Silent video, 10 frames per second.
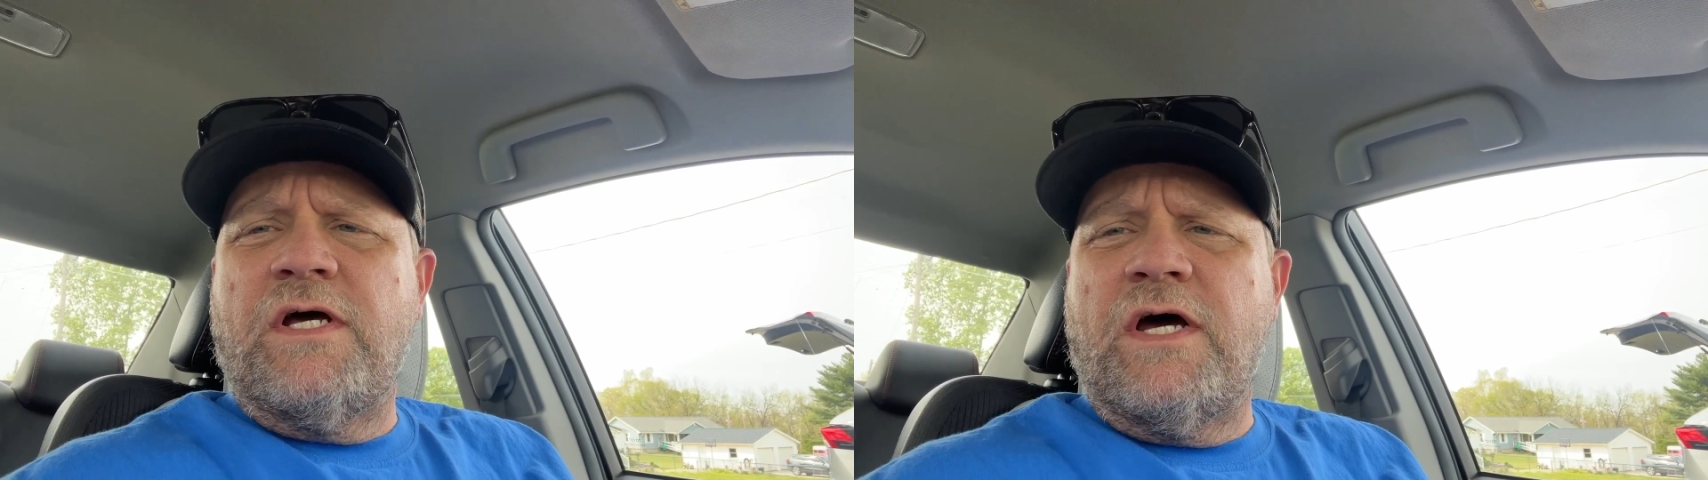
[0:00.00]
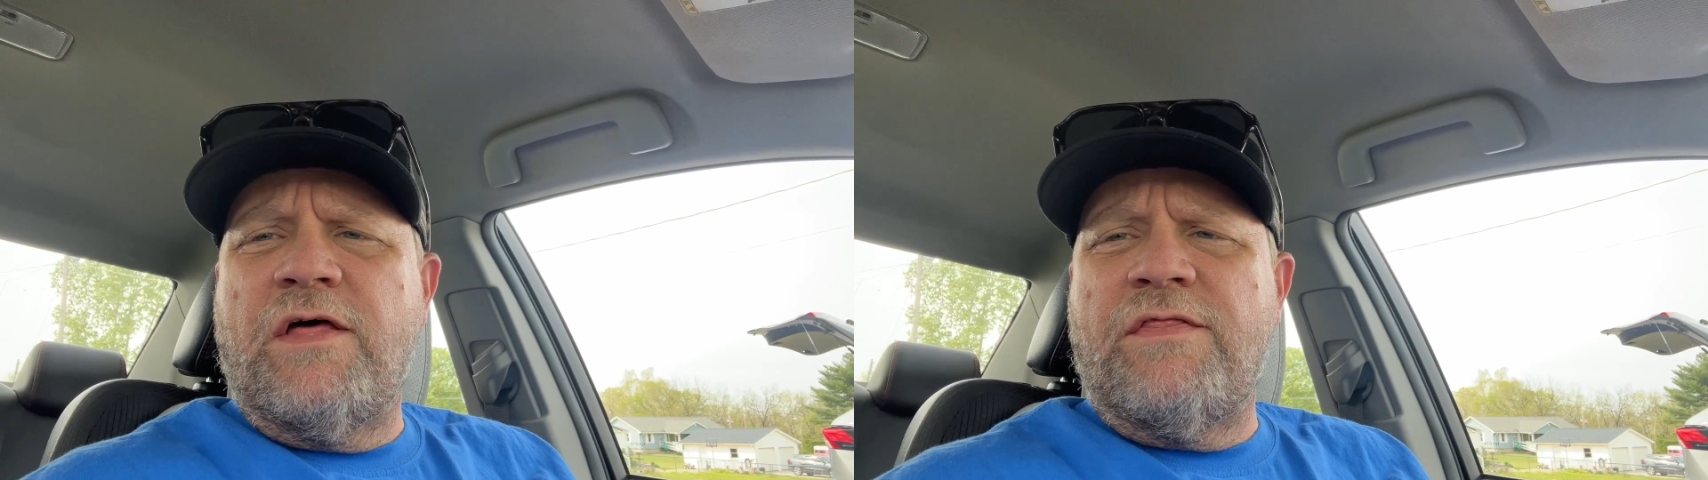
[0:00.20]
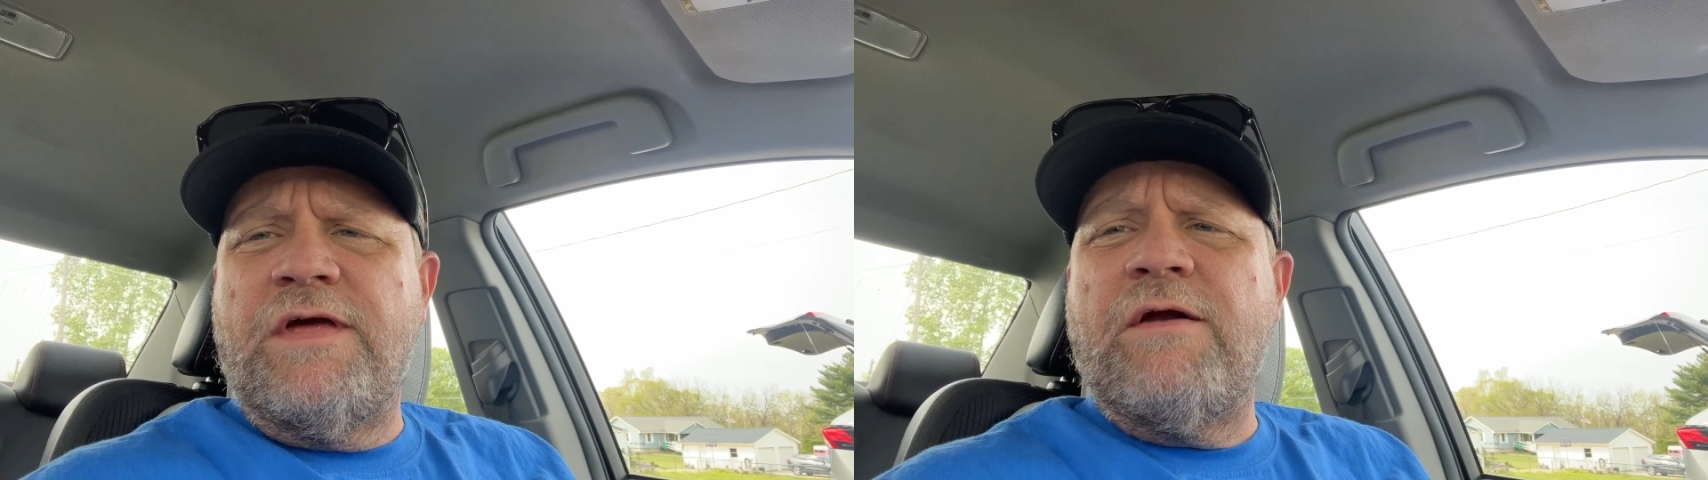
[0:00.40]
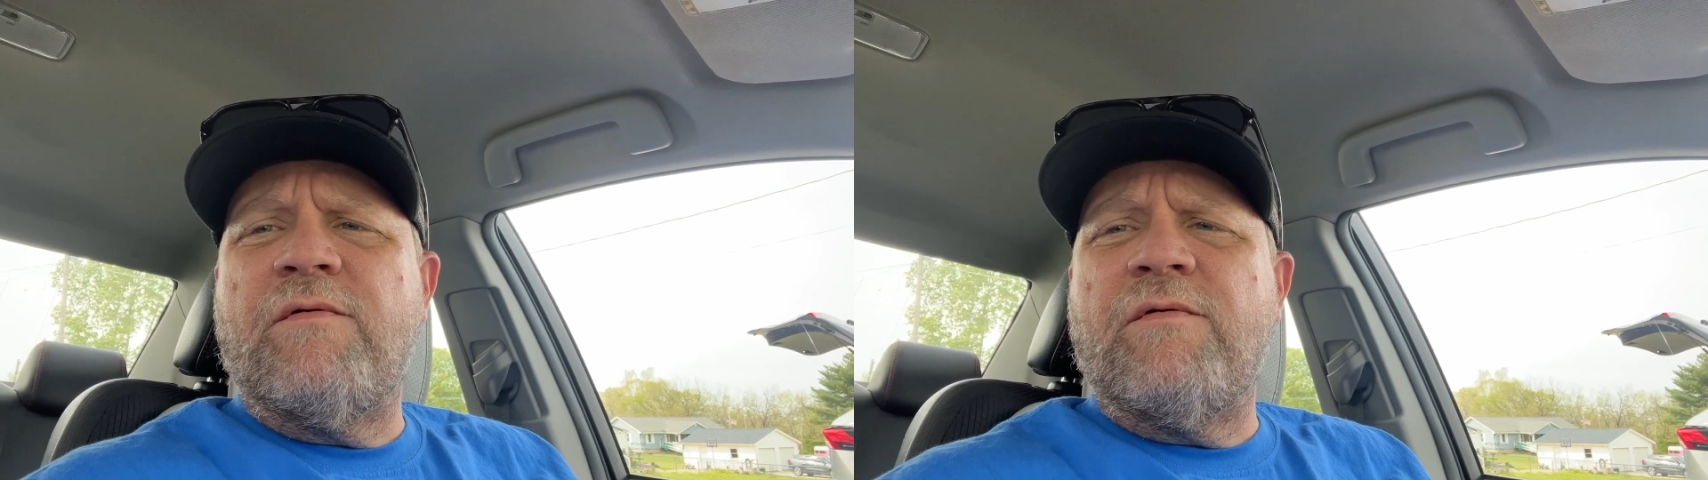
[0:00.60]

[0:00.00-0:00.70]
their